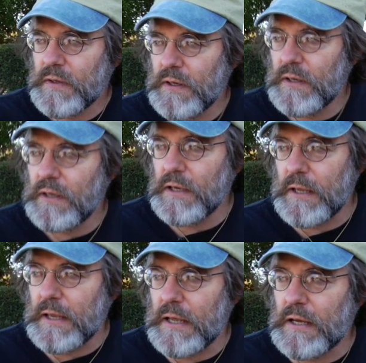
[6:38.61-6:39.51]
uh,
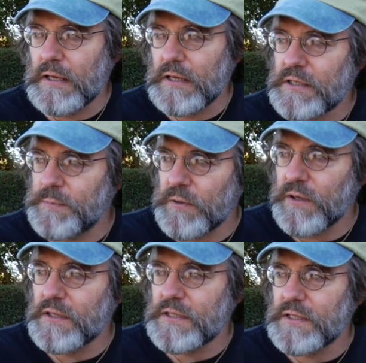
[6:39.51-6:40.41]
uh,
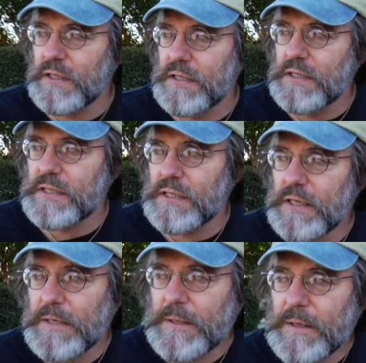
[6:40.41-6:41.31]
experience is
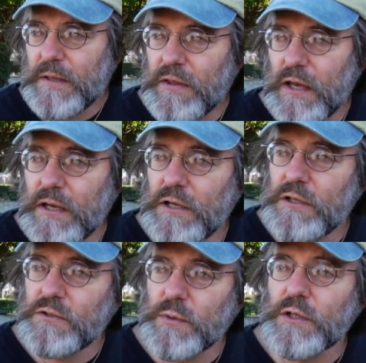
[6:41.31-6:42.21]
that it
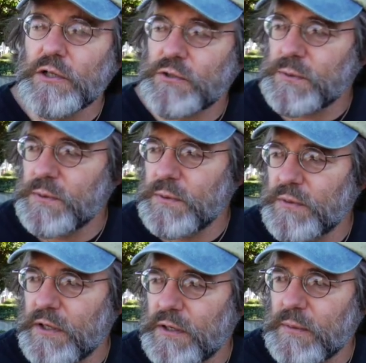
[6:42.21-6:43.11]
is really true
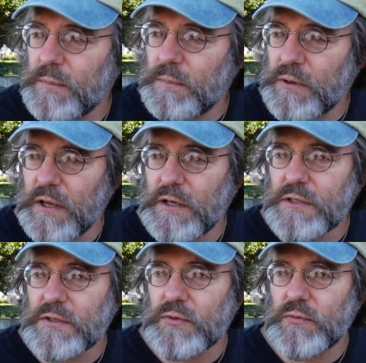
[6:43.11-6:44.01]
that our
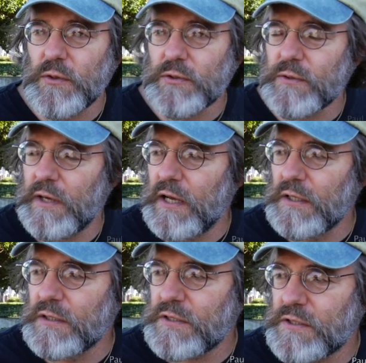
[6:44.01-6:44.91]
brains filter
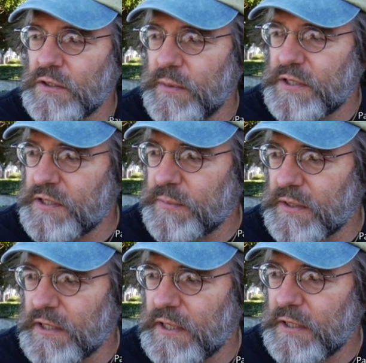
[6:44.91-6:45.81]
out so much
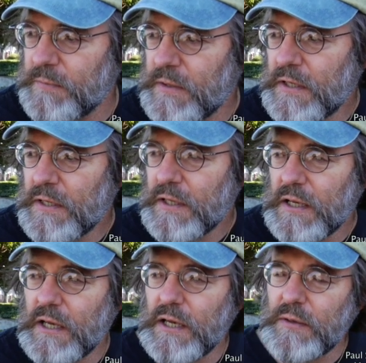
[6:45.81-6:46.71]
stimuli.
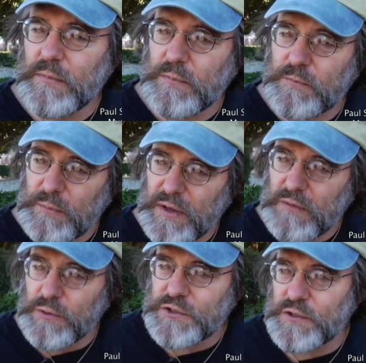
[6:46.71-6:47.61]
And from an
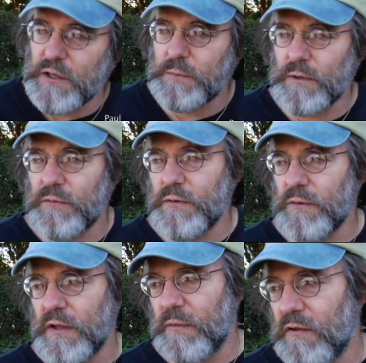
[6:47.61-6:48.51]
evolutionary point of
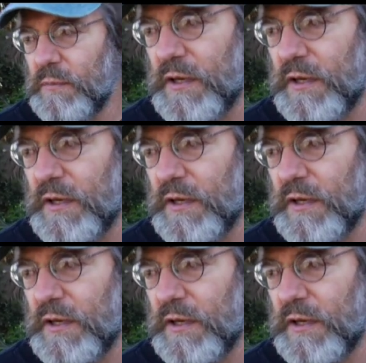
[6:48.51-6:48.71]
view, that may have